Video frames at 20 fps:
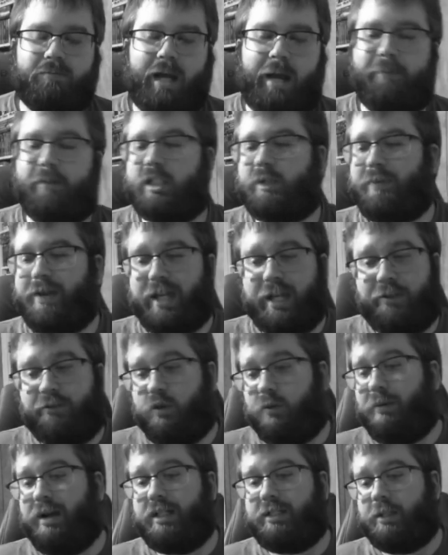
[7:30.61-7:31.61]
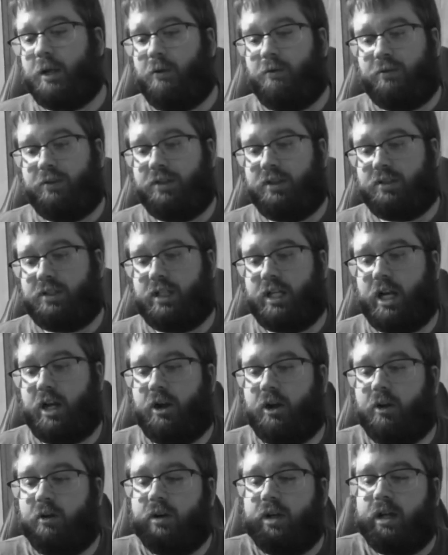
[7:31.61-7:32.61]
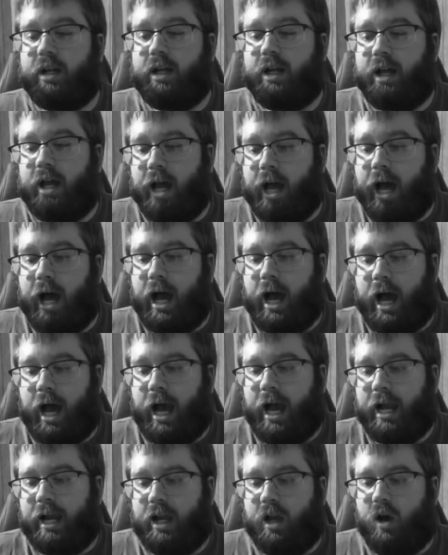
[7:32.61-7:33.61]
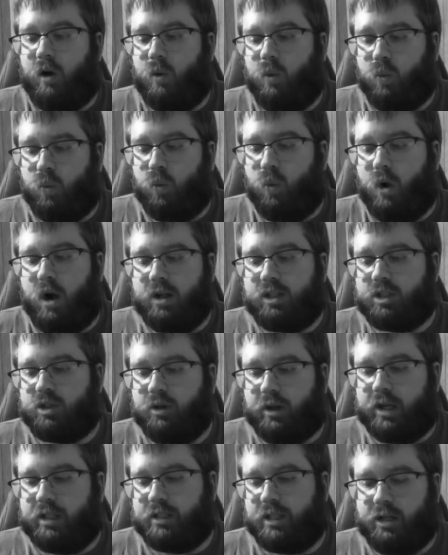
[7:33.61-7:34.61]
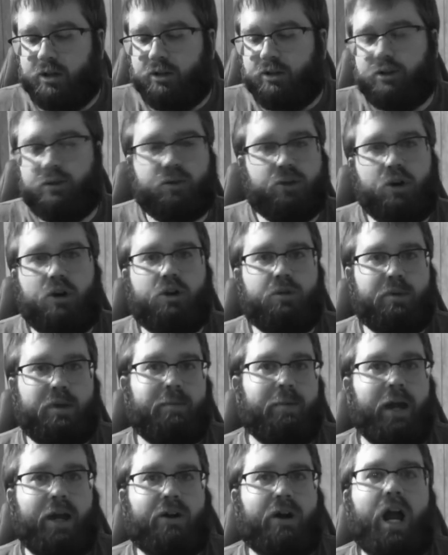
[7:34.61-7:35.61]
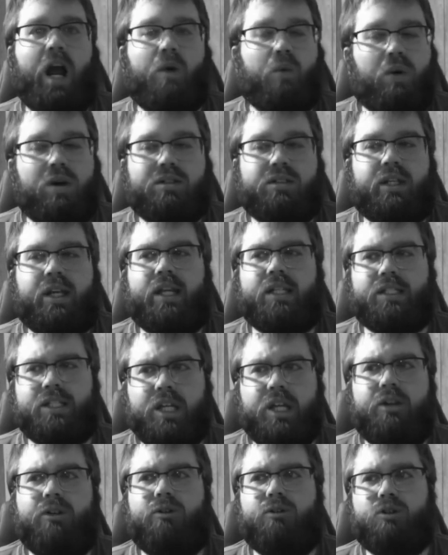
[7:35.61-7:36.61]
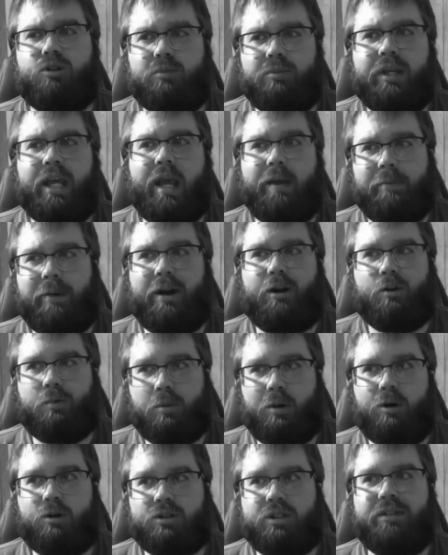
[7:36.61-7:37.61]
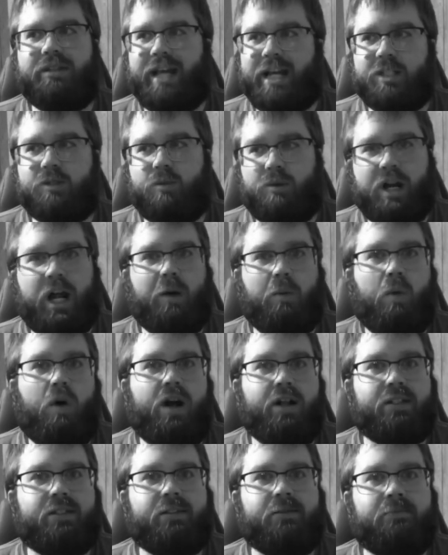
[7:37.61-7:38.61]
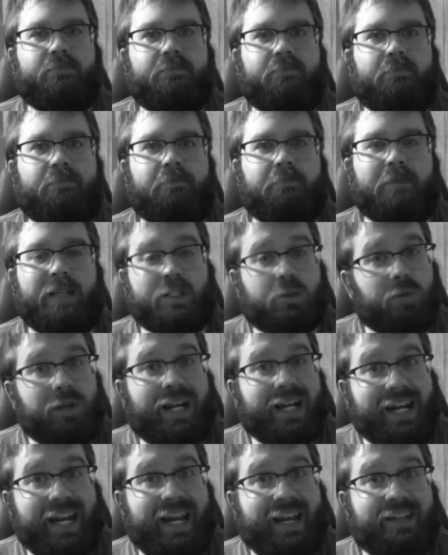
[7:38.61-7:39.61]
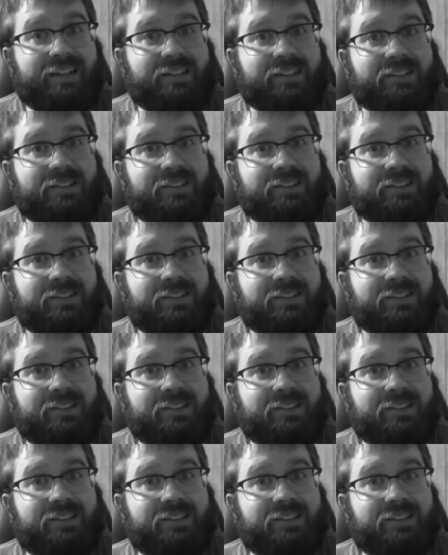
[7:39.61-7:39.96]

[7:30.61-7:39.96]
I'm just speaking for myself in this scenario. I want to continue to grow to be better. I want to continue to be a better person. That's what I want. That's what I need.